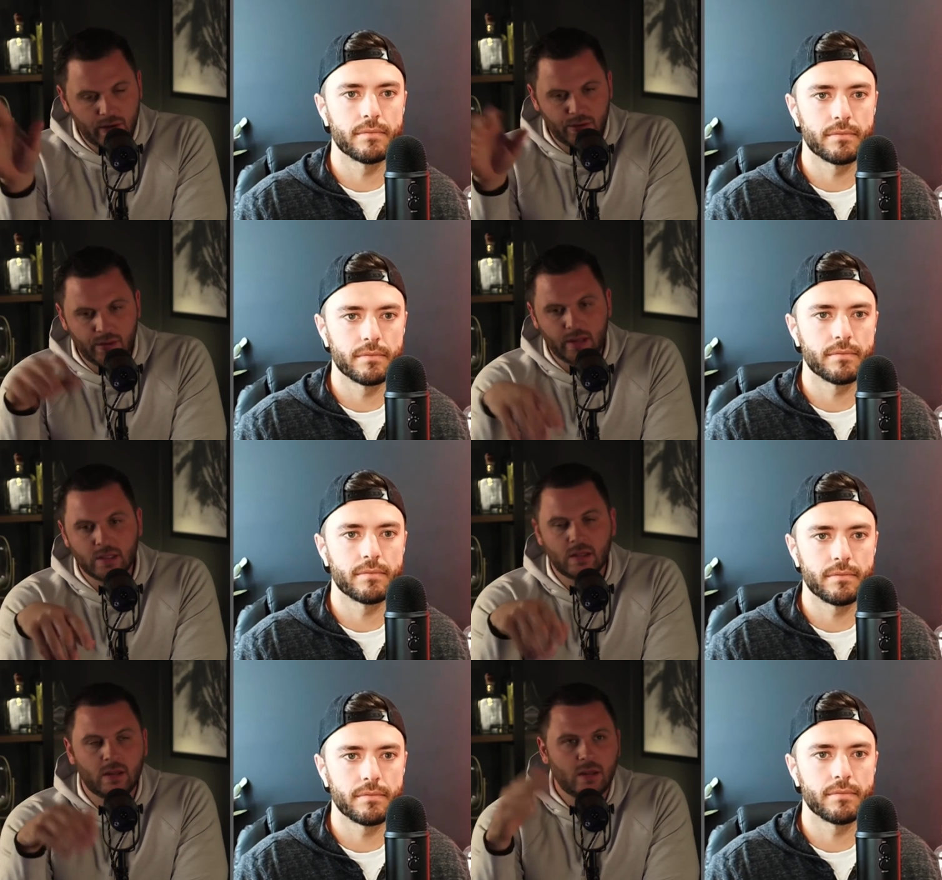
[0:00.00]
Speaker 1: I do
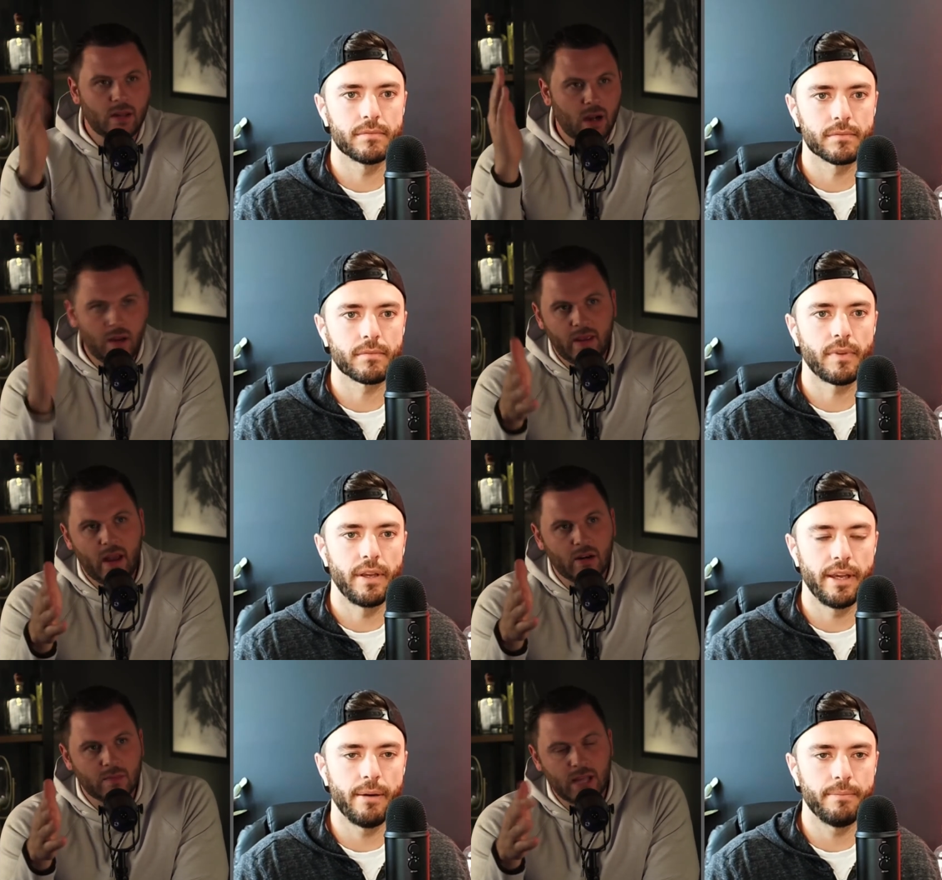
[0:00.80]
things. Are the
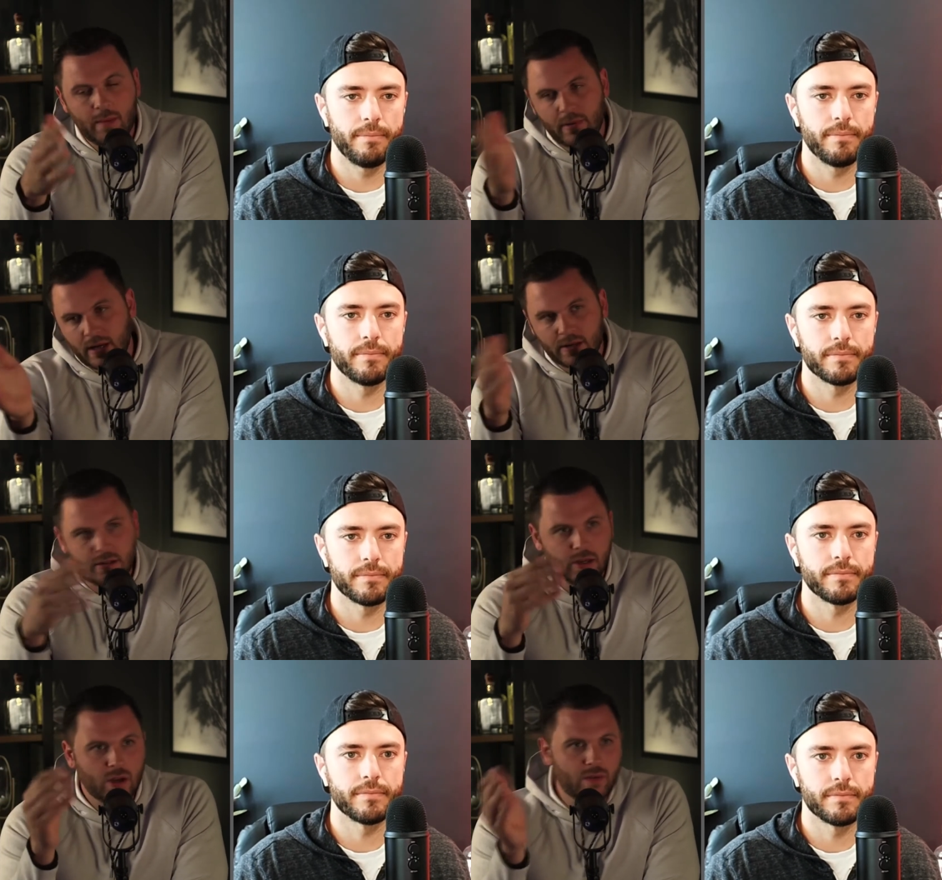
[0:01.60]
outcomes yeah. happening?
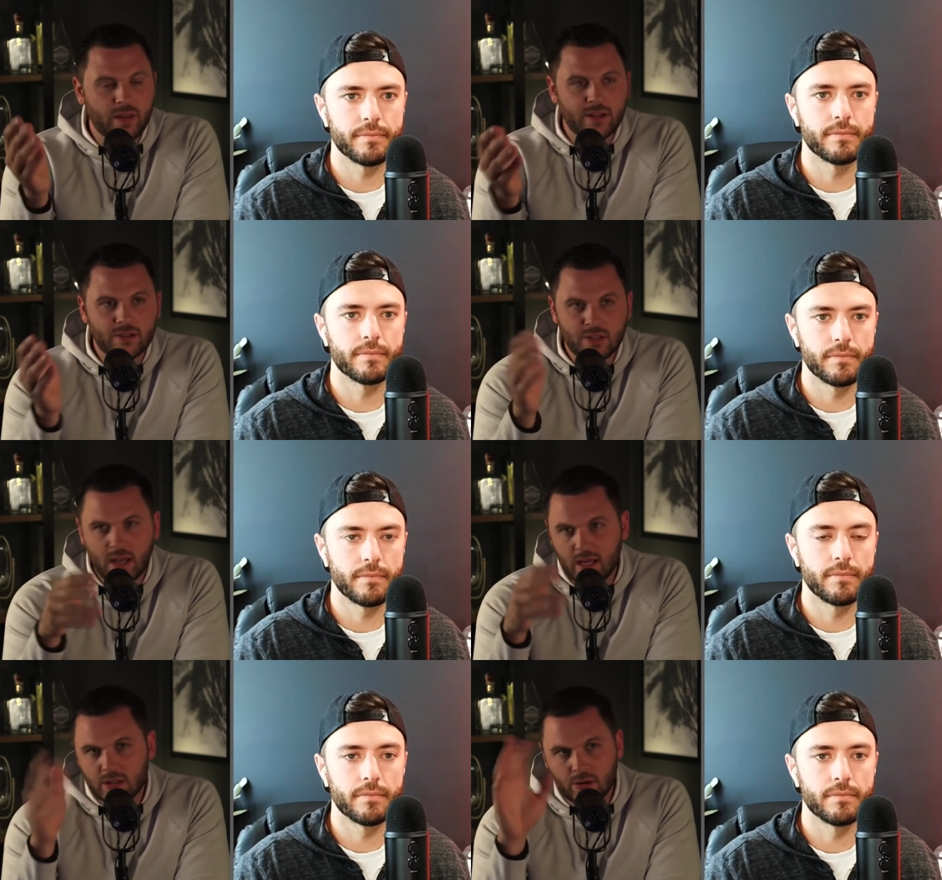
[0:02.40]
Yes or no? If the answer is
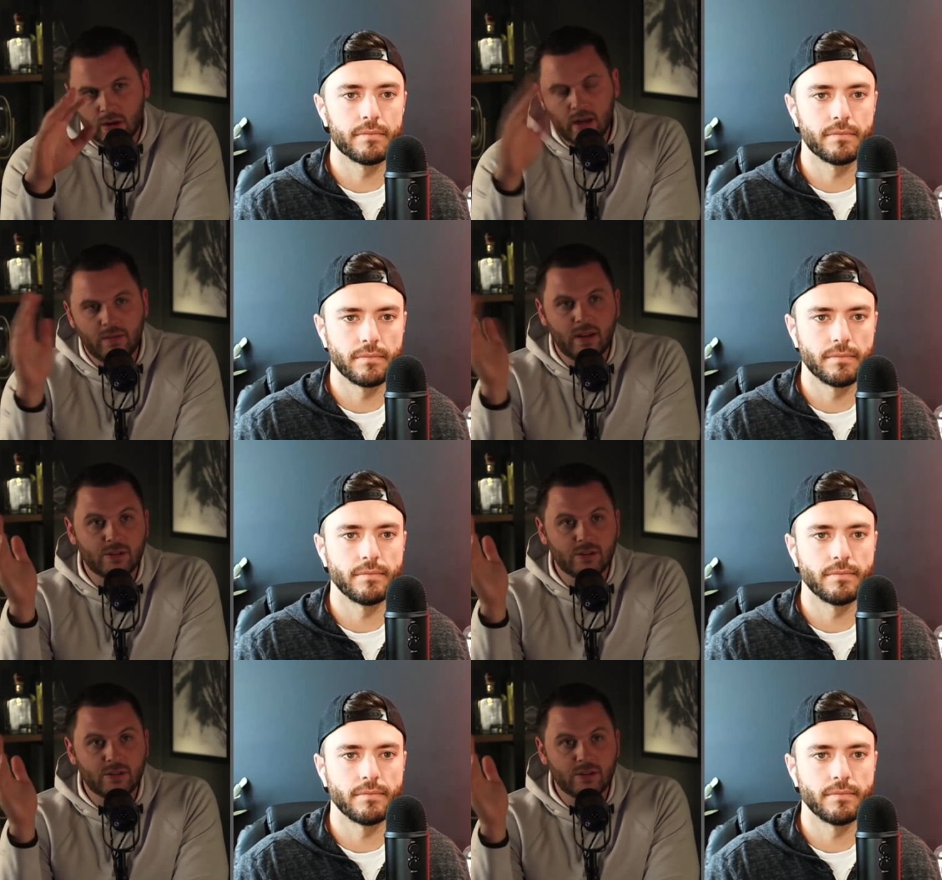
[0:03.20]
yes, great. If the